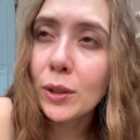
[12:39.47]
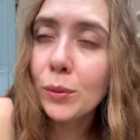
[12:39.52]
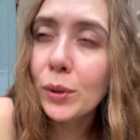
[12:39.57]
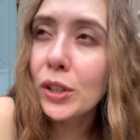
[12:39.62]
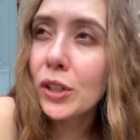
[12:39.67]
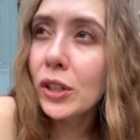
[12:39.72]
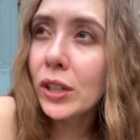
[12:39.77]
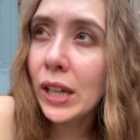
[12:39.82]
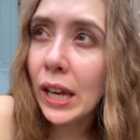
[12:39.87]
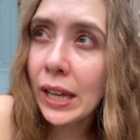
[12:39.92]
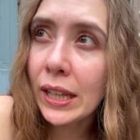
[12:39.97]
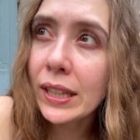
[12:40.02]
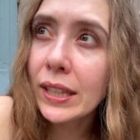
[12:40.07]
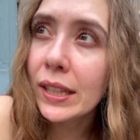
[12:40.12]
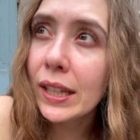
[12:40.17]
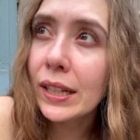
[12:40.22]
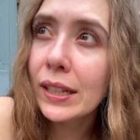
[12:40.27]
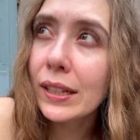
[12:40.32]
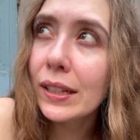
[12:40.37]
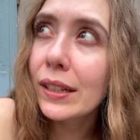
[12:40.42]
which yes
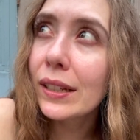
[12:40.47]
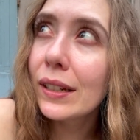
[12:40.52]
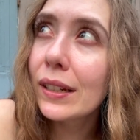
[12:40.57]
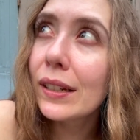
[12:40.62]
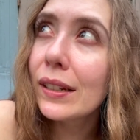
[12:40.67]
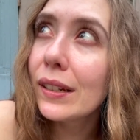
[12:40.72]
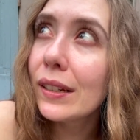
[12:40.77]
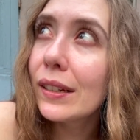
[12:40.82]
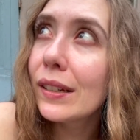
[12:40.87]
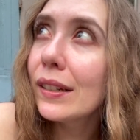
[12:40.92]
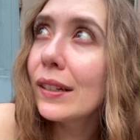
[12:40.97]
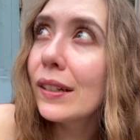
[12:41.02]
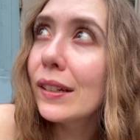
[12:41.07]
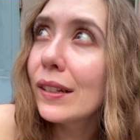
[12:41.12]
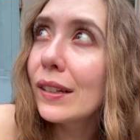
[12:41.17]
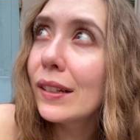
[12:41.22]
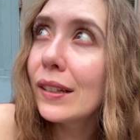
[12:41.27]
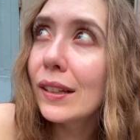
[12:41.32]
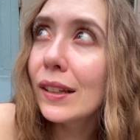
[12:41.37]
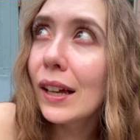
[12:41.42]
that
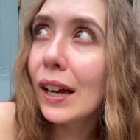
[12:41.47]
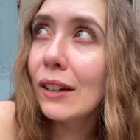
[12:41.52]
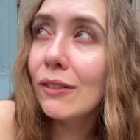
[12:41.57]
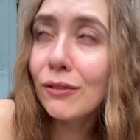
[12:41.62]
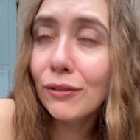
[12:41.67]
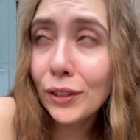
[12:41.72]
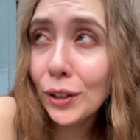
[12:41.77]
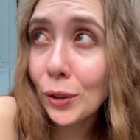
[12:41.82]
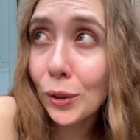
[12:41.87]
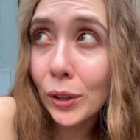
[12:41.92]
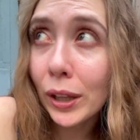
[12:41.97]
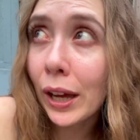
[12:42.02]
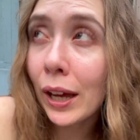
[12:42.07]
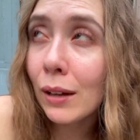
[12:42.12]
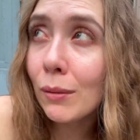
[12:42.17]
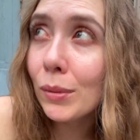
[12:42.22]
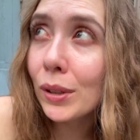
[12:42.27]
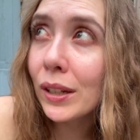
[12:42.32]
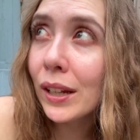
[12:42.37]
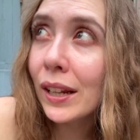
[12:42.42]
i feel
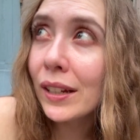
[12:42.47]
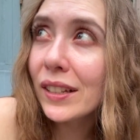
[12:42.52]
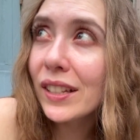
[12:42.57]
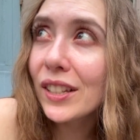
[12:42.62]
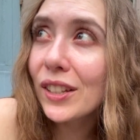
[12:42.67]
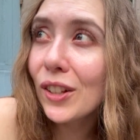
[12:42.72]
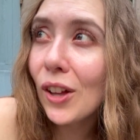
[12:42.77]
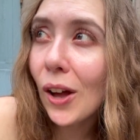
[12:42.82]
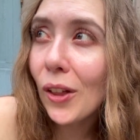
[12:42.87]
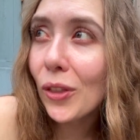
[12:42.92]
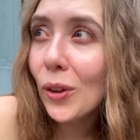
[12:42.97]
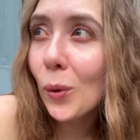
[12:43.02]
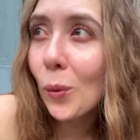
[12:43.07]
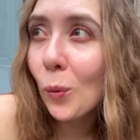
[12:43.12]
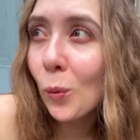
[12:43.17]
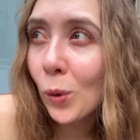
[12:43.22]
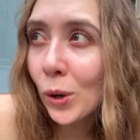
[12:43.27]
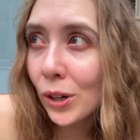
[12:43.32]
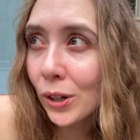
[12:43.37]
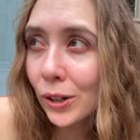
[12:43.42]
that but that's not the
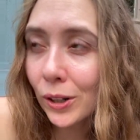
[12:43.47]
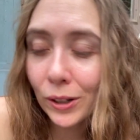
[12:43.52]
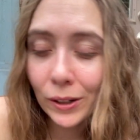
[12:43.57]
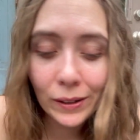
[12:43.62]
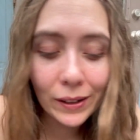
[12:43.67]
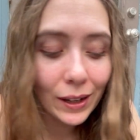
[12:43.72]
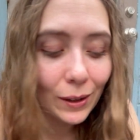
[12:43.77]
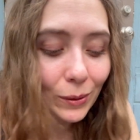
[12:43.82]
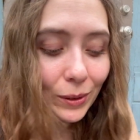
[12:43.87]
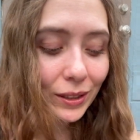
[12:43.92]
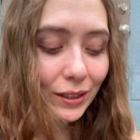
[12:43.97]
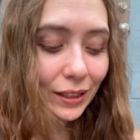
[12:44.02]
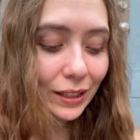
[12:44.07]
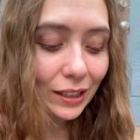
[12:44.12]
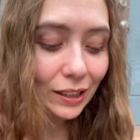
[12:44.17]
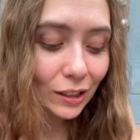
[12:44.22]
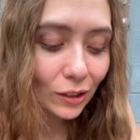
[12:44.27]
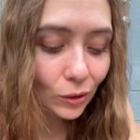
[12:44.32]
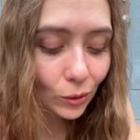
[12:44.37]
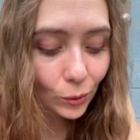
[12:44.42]
word i was
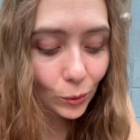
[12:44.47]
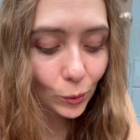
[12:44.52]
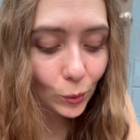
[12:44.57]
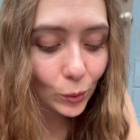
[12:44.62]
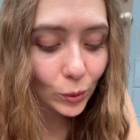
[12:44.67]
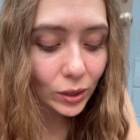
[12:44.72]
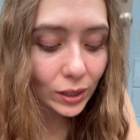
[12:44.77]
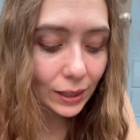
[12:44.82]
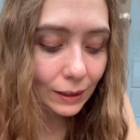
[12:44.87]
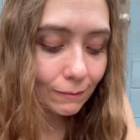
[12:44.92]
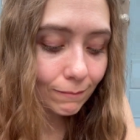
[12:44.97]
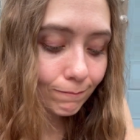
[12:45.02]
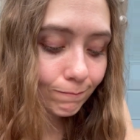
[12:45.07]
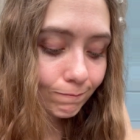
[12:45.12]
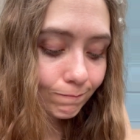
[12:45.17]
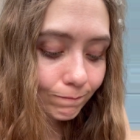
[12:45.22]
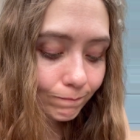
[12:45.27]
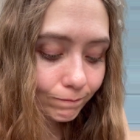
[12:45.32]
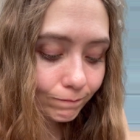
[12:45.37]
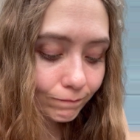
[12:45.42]
gonna use
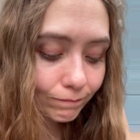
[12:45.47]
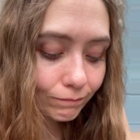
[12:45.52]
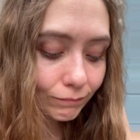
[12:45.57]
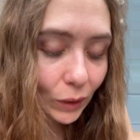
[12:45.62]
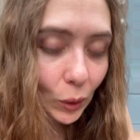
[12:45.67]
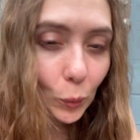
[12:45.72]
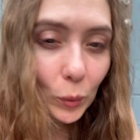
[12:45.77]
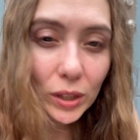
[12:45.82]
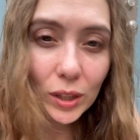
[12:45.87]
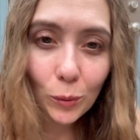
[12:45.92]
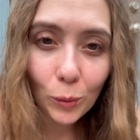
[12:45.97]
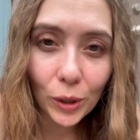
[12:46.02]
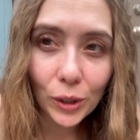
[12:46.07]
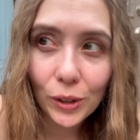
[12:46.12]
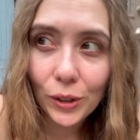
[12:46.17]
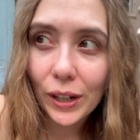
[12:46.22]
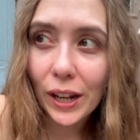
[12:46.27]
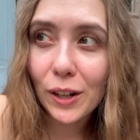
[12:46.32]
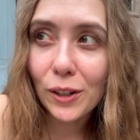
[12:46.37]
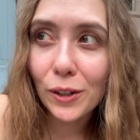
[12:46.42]
what's the
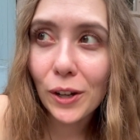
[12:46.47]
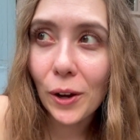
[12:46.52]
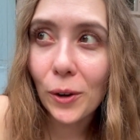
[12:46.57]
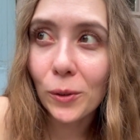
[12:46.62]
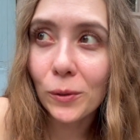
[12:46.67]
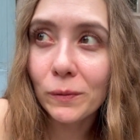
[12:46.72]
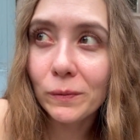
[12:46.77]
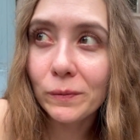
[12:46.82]
word i don't know